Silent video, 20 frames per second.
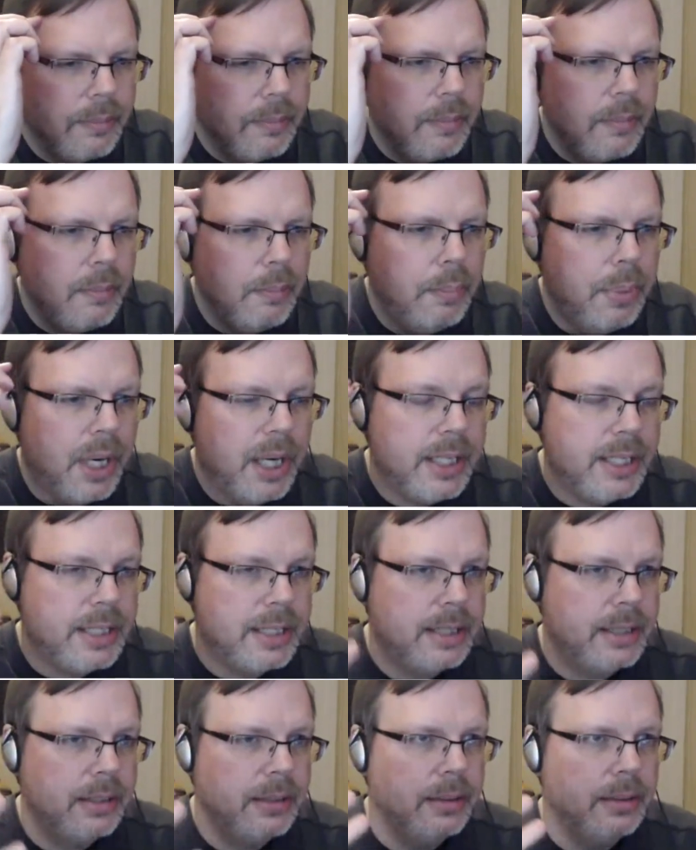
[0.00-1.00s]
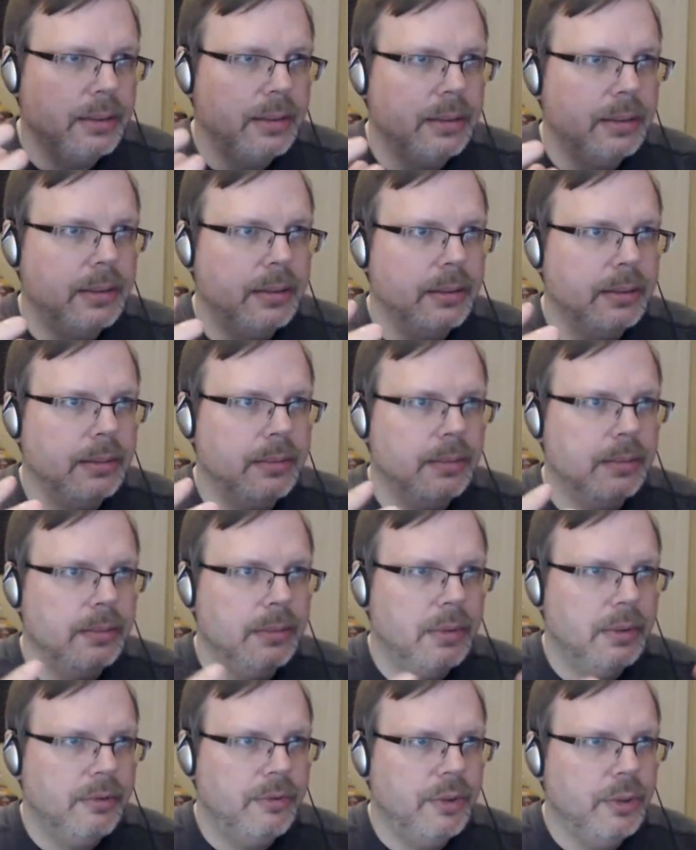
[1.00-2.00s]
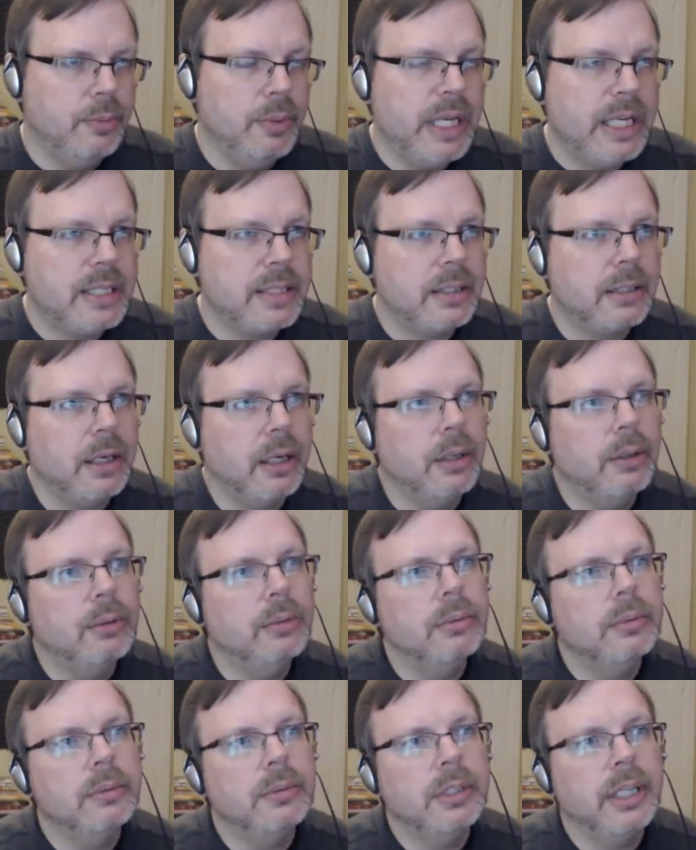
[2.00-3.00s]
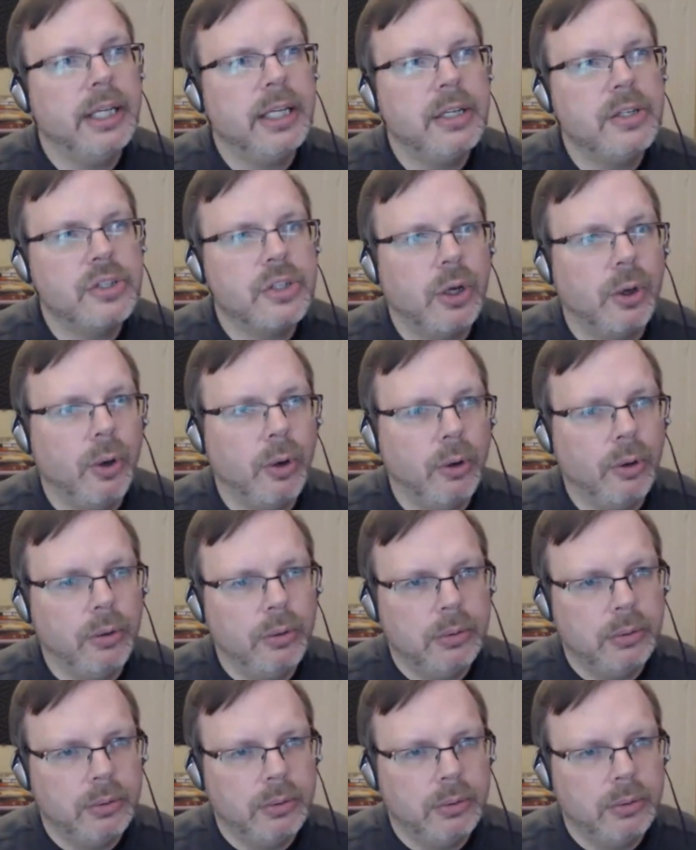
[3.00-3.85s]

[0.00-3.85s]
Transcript: But a few weeks ago, Lady Zoll,